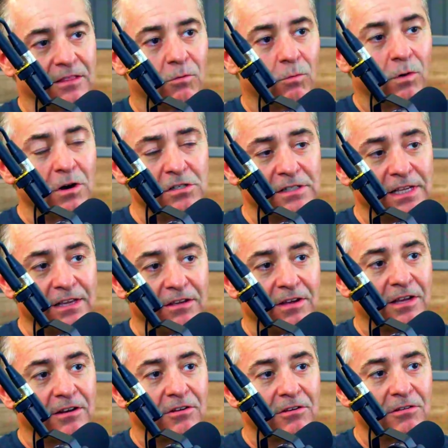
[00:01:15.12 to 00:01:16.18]
The worst thing you
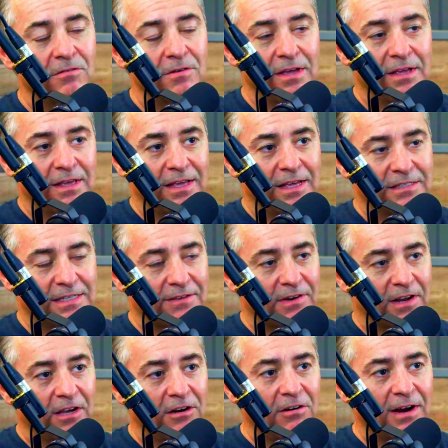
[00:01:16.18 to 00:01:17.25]
can do is have an
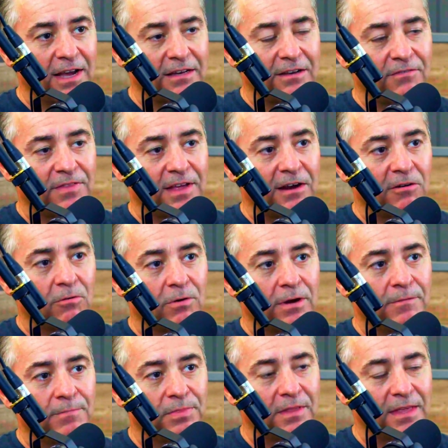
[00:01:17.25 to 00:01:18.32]
underactive
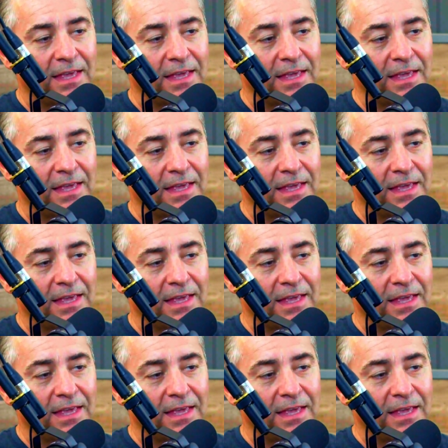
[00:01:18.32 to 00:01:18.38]
thyroid,